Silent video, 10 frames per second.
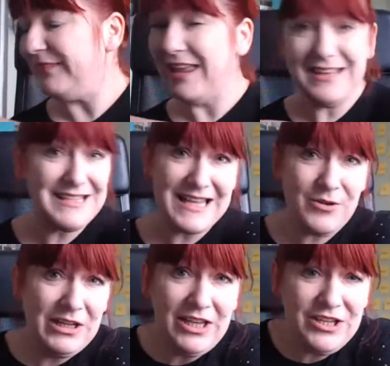and this is how
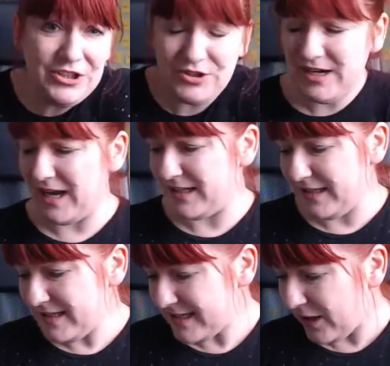you learn your trade, and
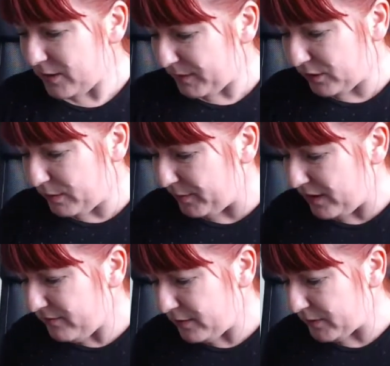this is how you become a
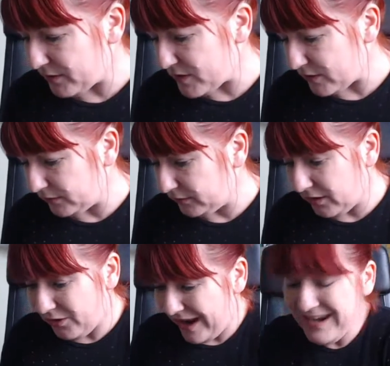perfume consultant
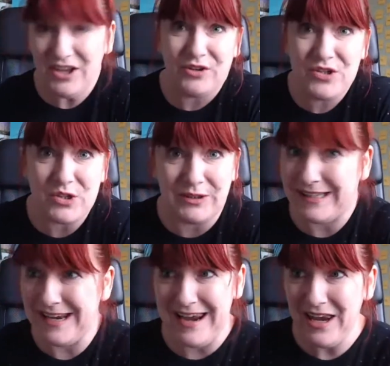or any
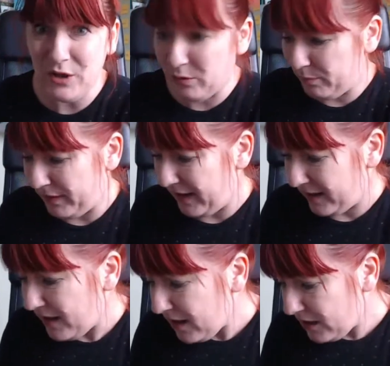consultant in any
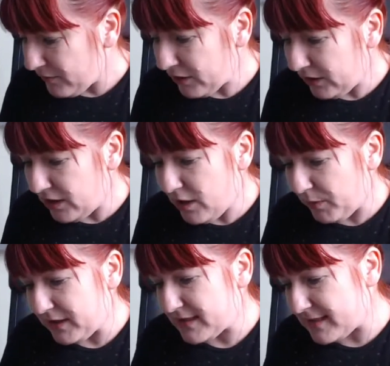company. You've got to learn
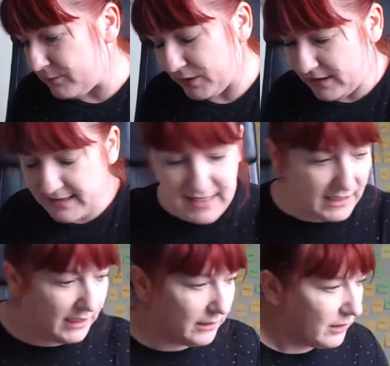what you're
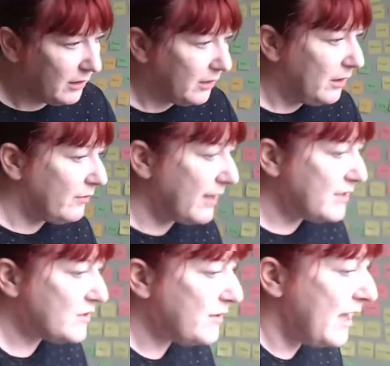selling, right?
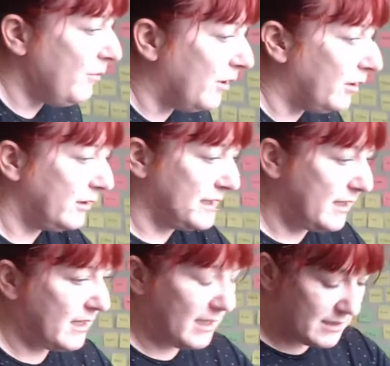So that one
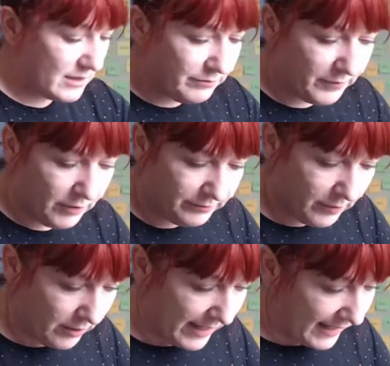is
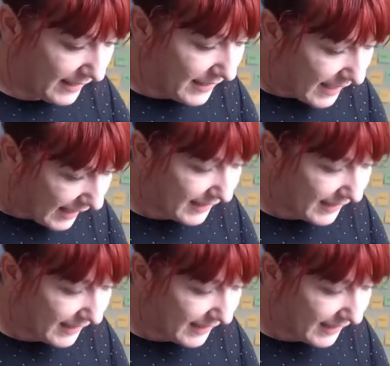448, and